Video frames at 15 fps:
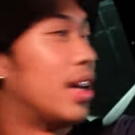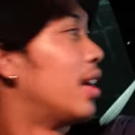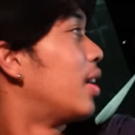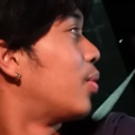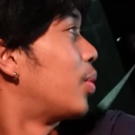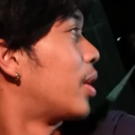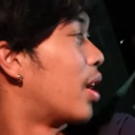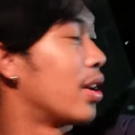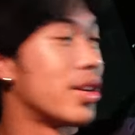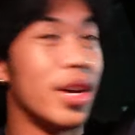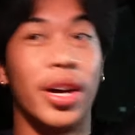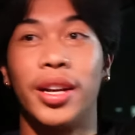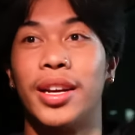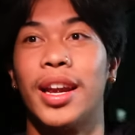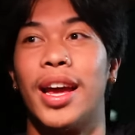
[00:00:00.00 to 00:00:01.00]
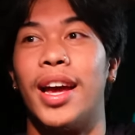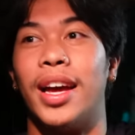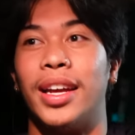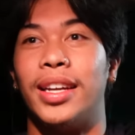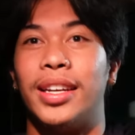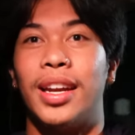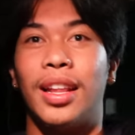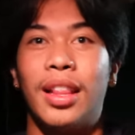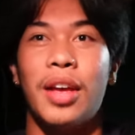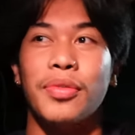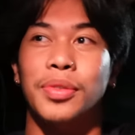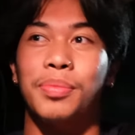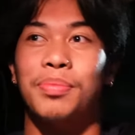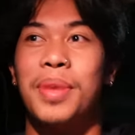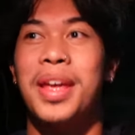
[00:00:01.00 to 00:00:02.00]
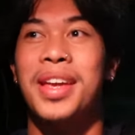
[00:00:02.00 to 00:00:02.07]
and we got done at 11.